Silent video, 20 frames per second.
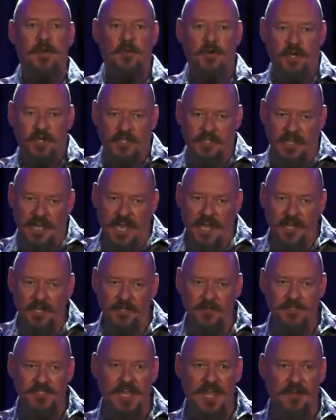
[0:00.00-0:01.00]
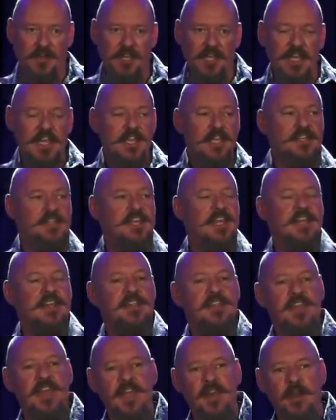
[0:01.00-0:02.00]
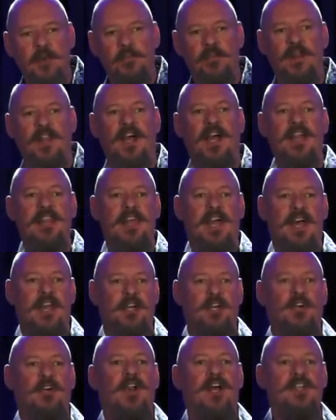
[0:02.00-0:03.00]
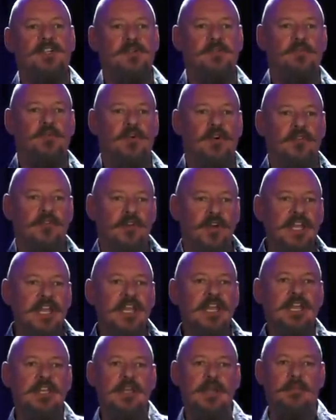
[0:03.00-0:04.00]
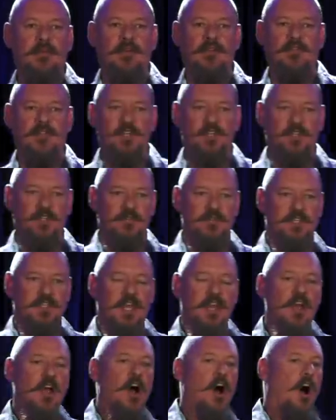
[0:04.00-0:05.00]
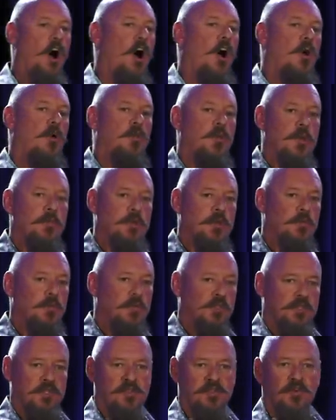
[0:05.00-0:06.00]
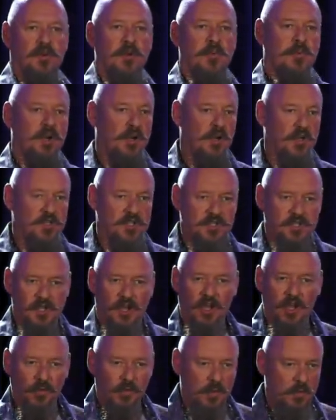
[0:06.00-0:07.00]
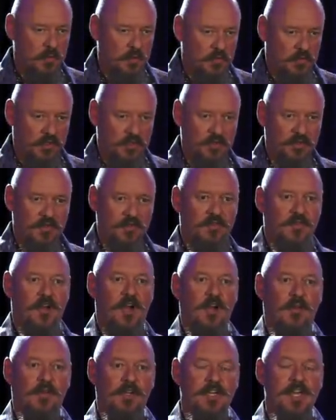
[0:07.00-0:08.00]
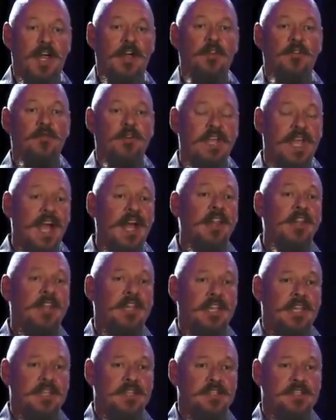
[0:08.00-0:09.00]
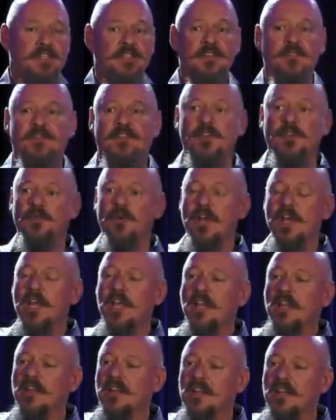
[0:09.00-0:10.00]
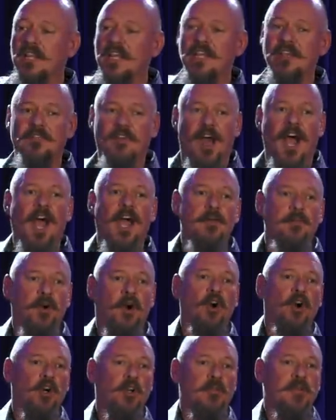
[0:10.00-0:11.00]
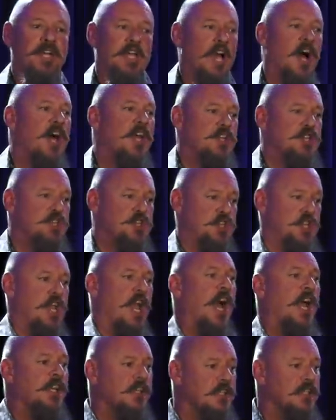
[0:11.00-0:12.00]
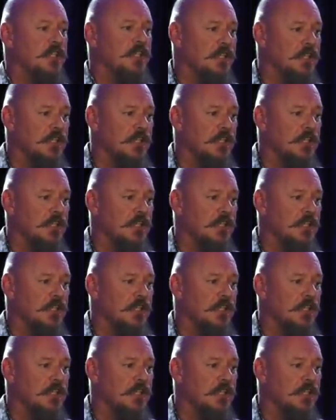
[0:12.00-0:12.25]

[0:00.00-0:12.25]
where it kind of goes out, is they then apply that across the board for any number of issues that all women will destroy marriages, all women will do the following. Now, the reality is, is if you leave hypergamy unchecked,